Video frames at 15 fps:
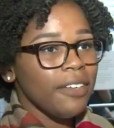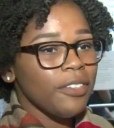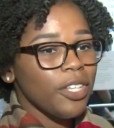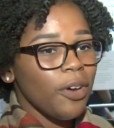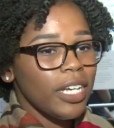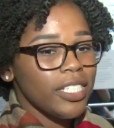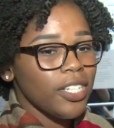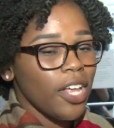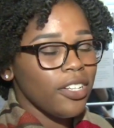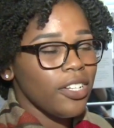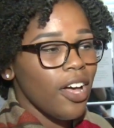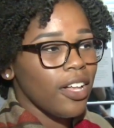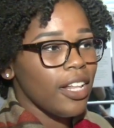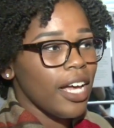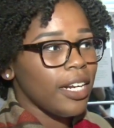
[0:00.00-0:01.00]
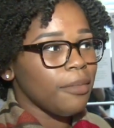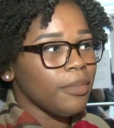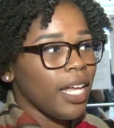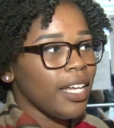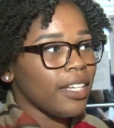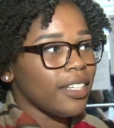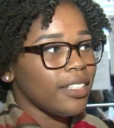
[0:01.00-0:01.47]
Even though I saw the long line, I'm
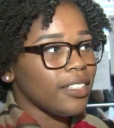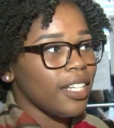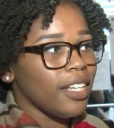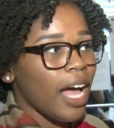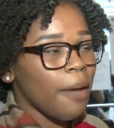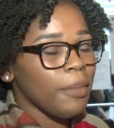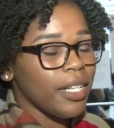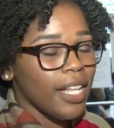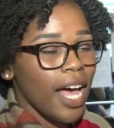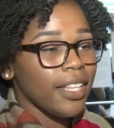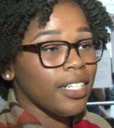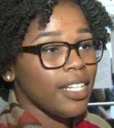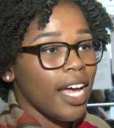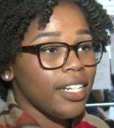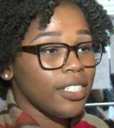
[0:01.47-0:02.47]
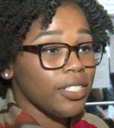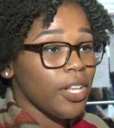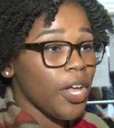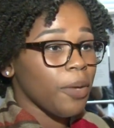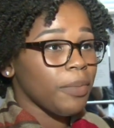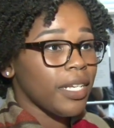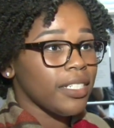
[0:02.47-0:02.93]
like, I'm glad the line is
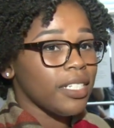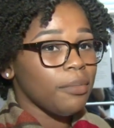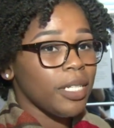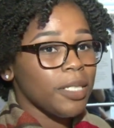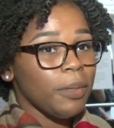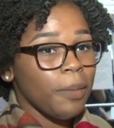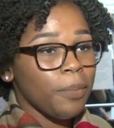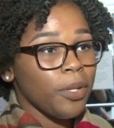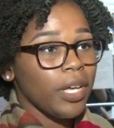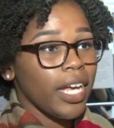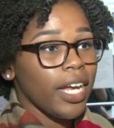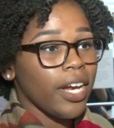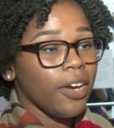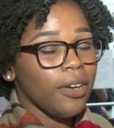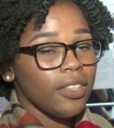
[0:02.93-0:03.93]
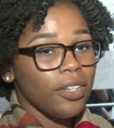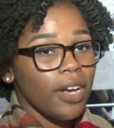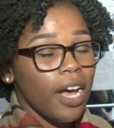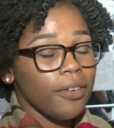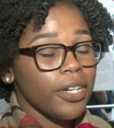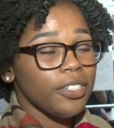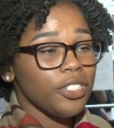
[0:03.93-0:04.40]
long because it means people care and they're
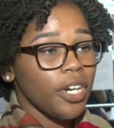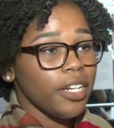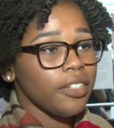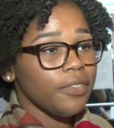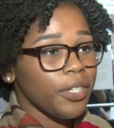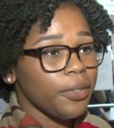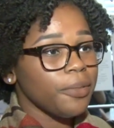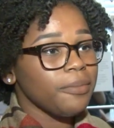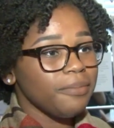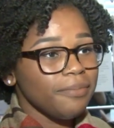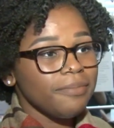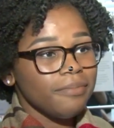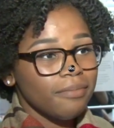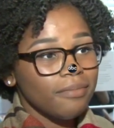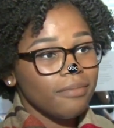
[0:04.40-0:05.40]
out here trying to vote.